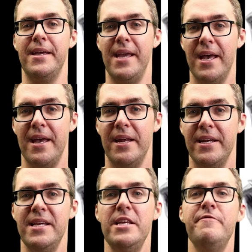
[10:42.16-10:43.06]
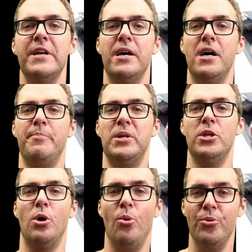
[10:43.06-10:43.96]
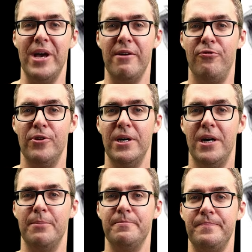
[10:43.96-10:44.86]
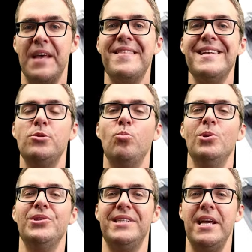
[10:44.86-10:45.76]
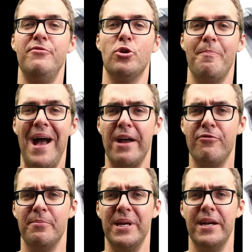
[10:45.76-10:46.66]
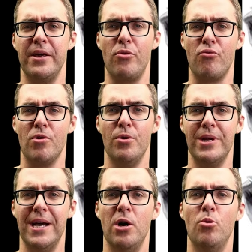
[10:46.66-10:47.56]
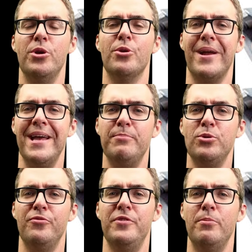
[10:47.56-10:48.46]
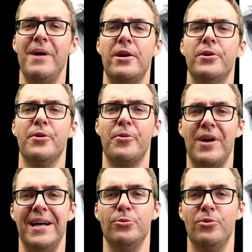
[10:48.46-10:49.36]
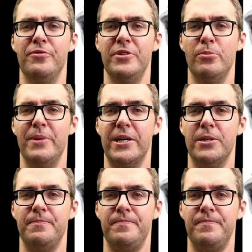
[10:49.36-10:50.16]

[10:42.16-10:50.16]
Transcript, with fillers: get an even up to hold that foot up. This will save your back from getting thrown out. Your hips will feel better, your thighs will feel better.